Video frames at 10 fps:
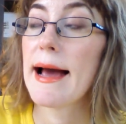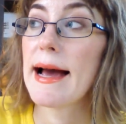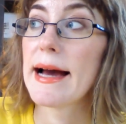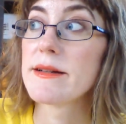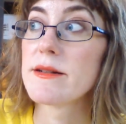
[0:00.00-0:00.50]

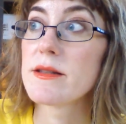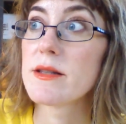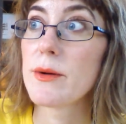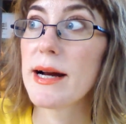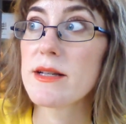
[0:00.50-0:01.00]
And
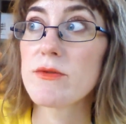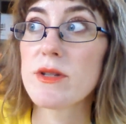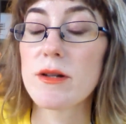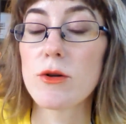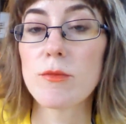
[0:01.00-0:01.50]
so as a
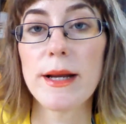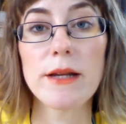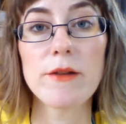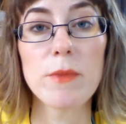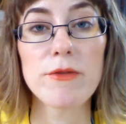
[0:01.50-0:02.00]
result, many
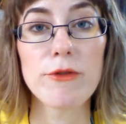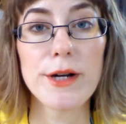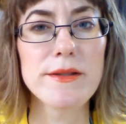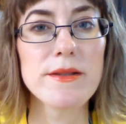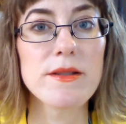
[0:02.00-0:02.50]
of my
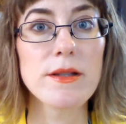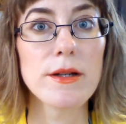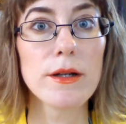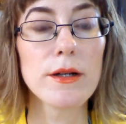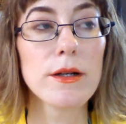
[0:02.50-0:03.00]
friends
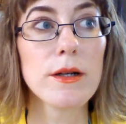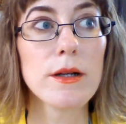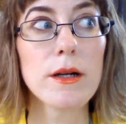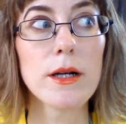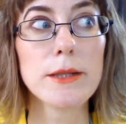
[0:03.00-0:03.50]
that
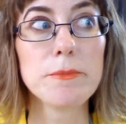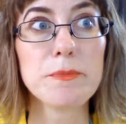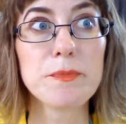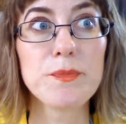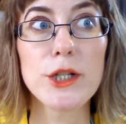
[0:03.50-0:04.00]

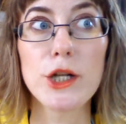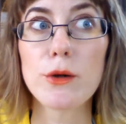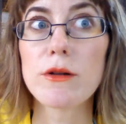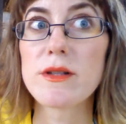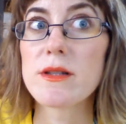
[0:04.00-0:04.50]

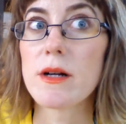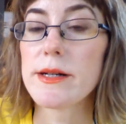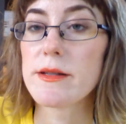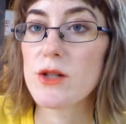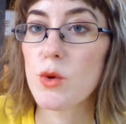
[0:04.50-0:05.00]
are a
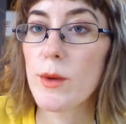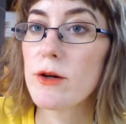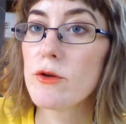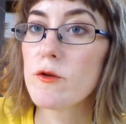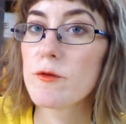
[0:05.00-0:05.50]
size
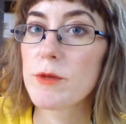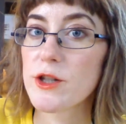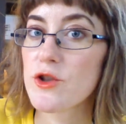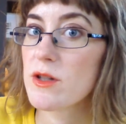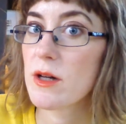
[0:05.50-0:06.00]
12,
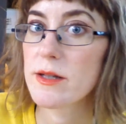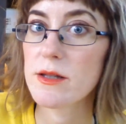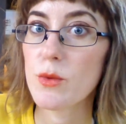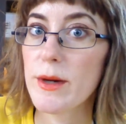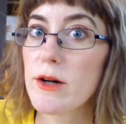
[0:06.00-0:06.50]
British size
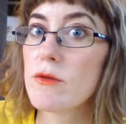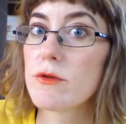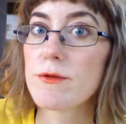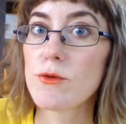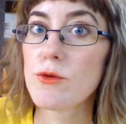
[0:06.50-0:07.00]
12
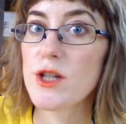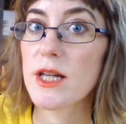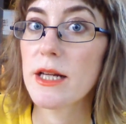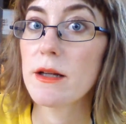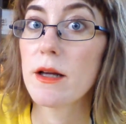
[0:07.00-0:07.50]
or
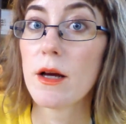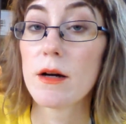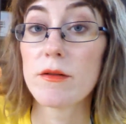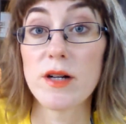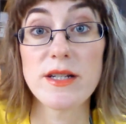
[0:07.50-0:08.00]
14,
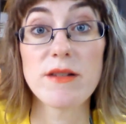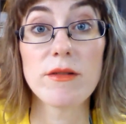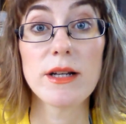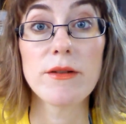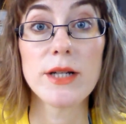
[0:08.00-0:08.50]
find it
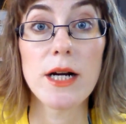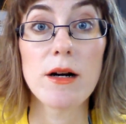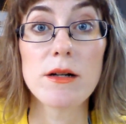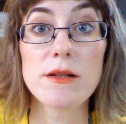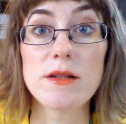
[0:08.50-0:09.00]
really, really
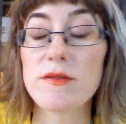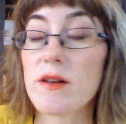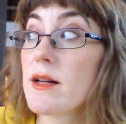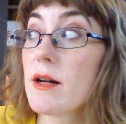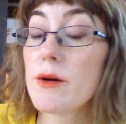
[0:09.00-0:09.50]
hard to
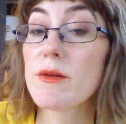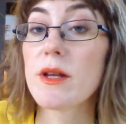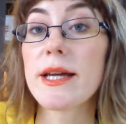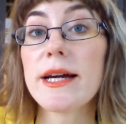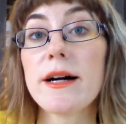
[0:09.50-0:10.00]
find
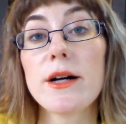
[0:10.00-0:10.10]
clothing here.